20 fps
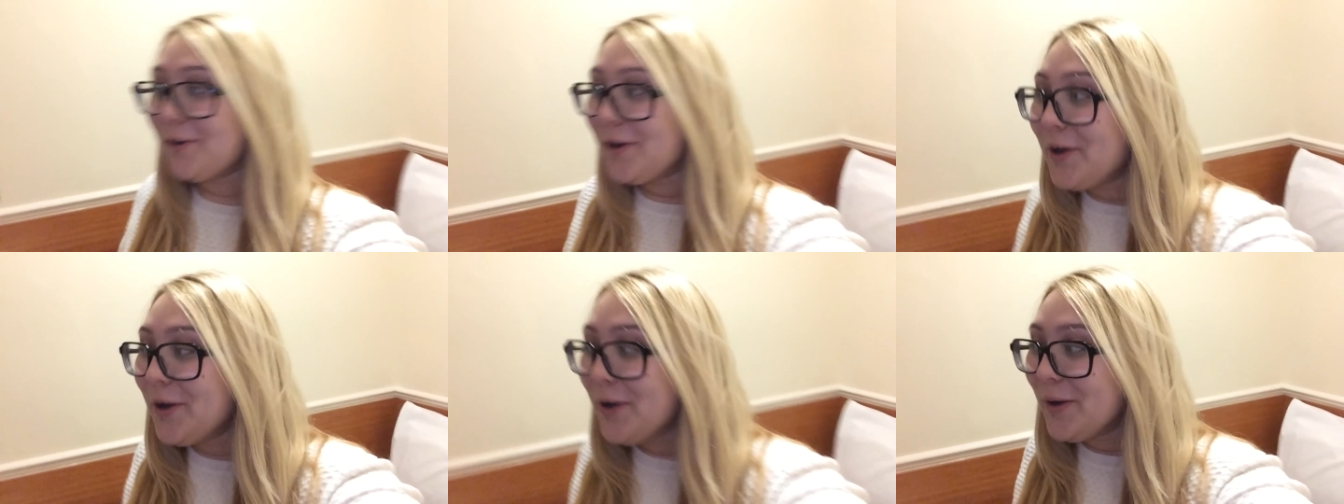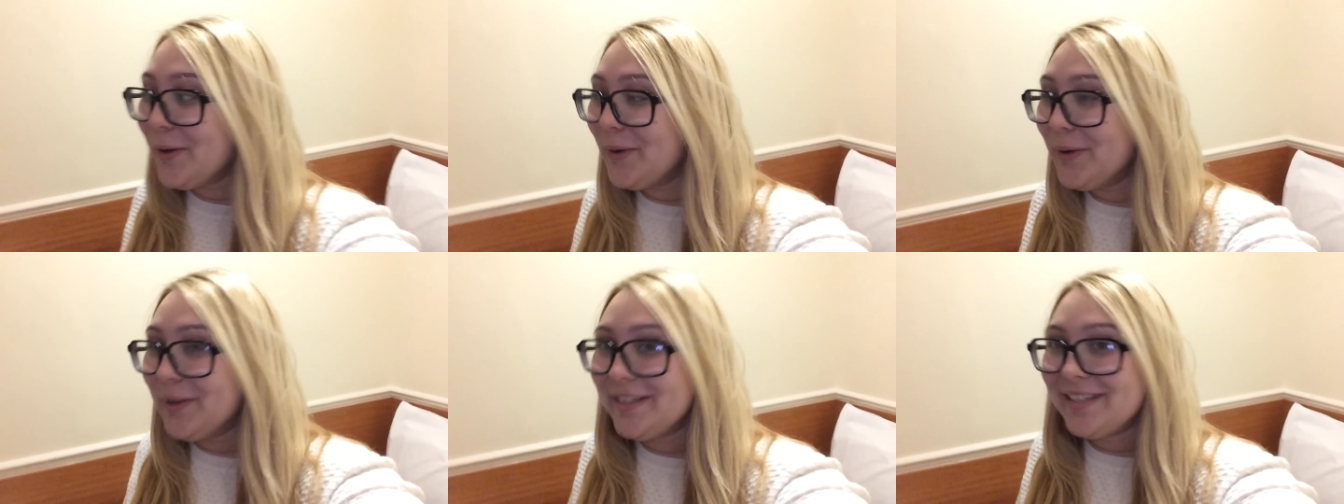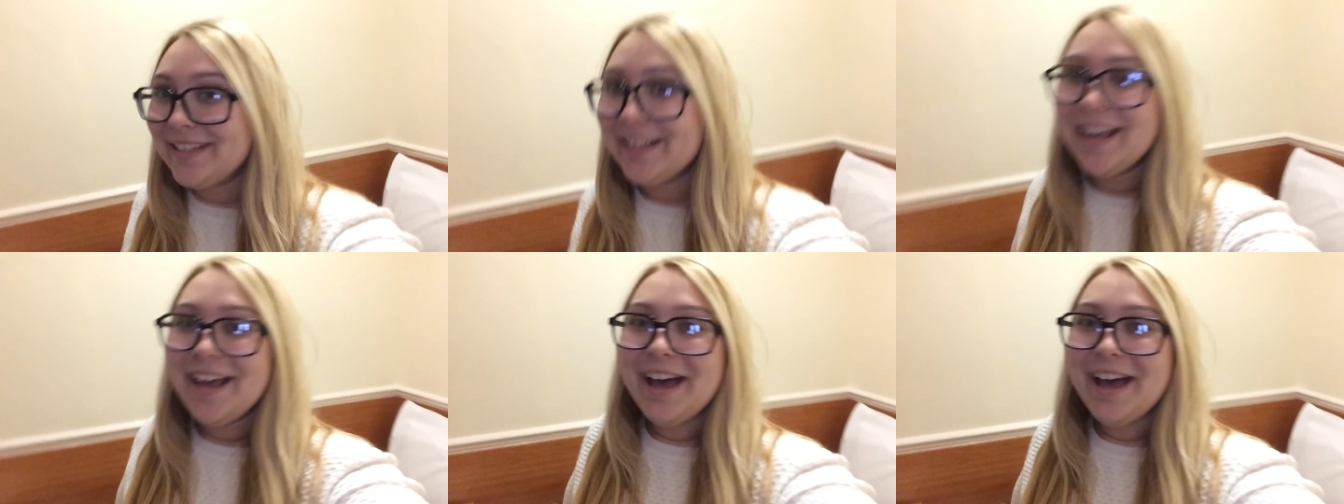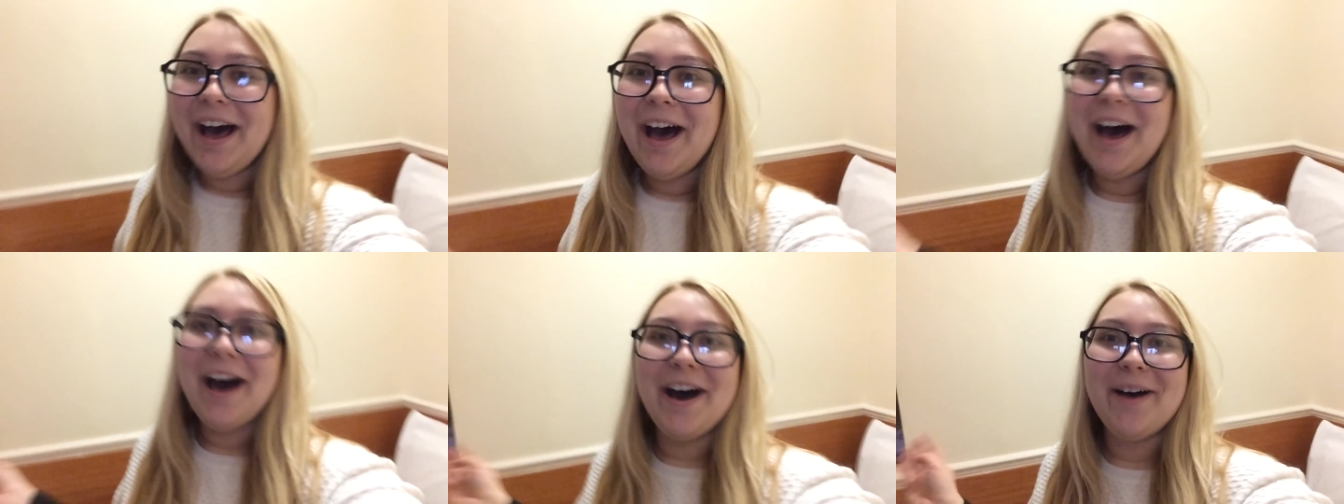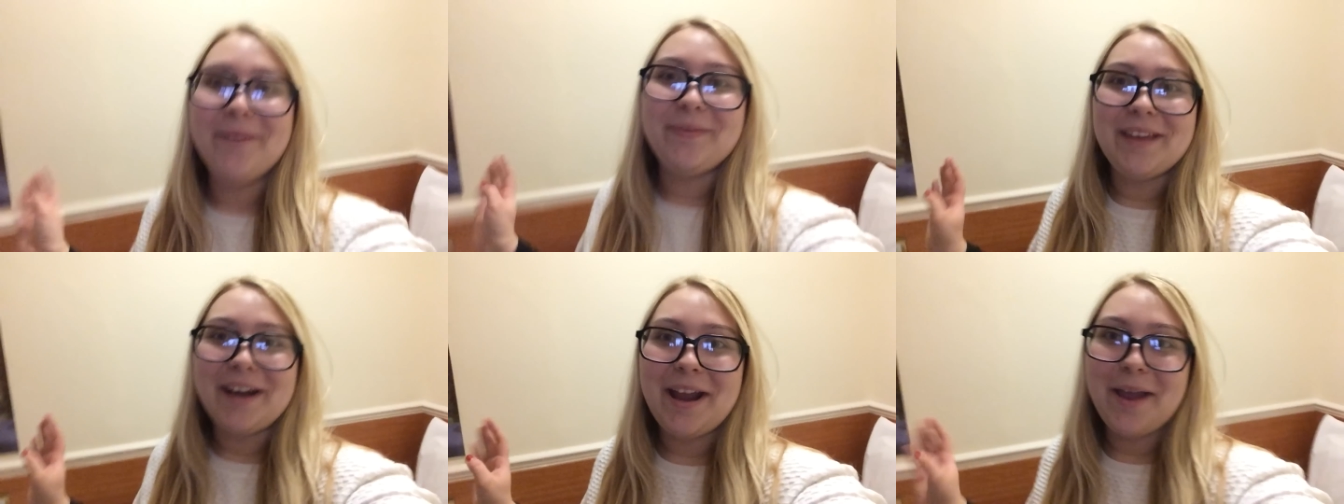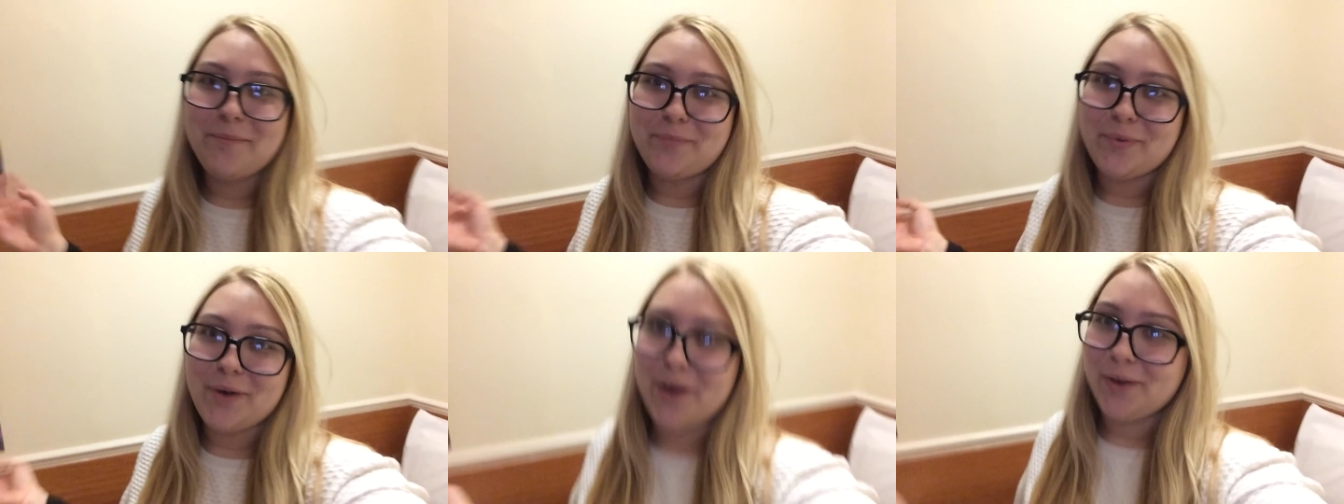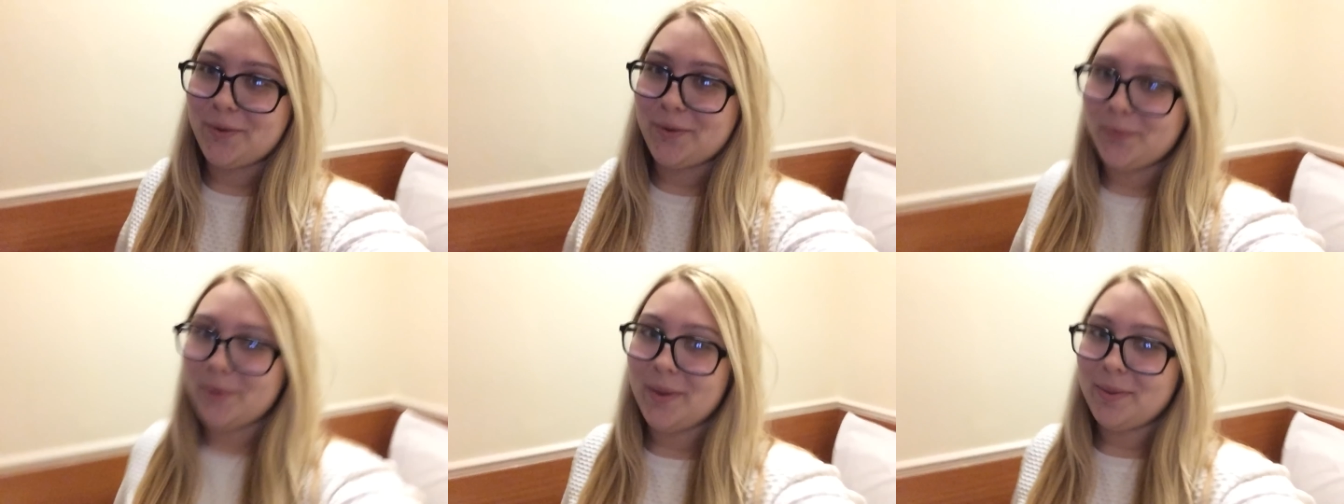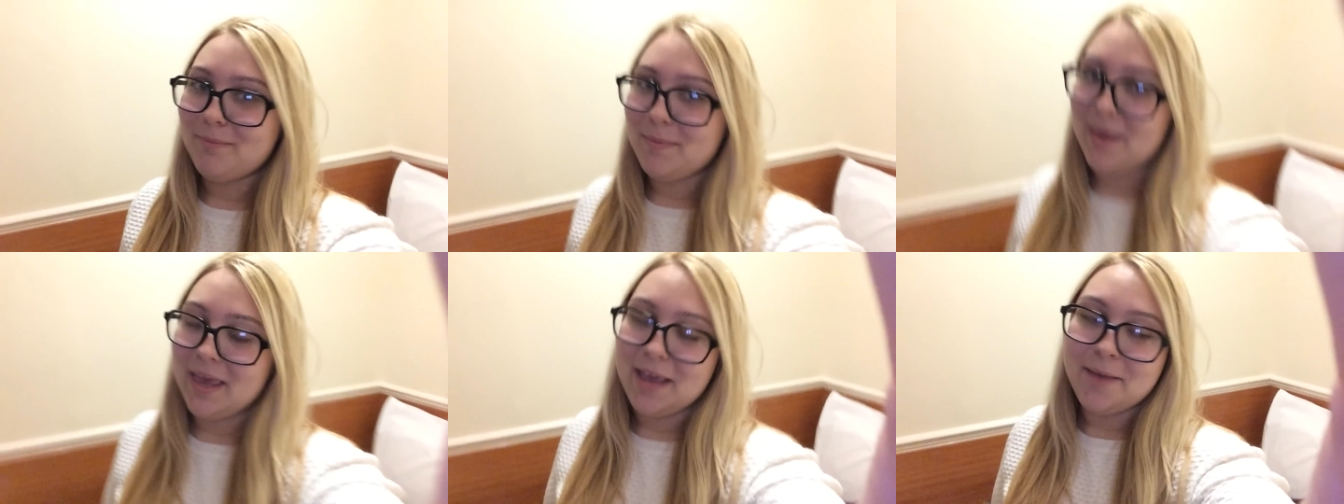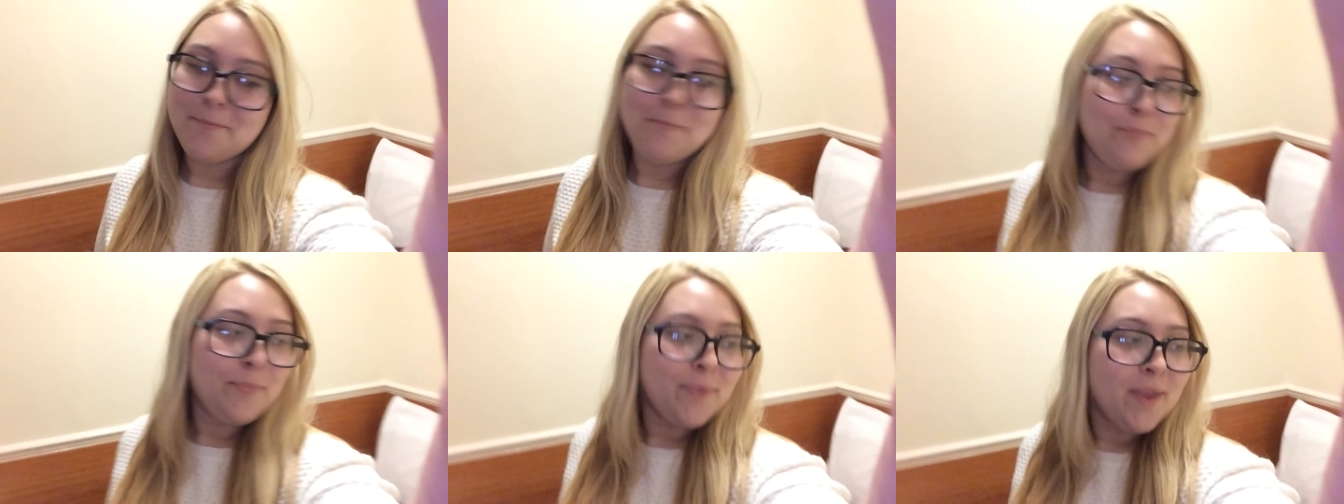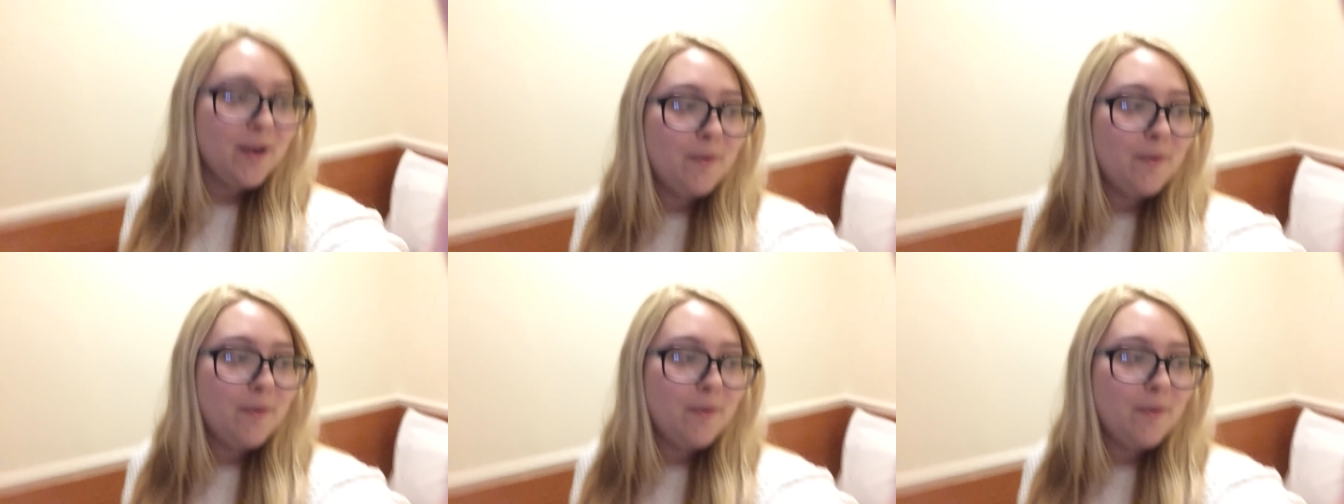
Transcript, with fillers: food um, that I brought with me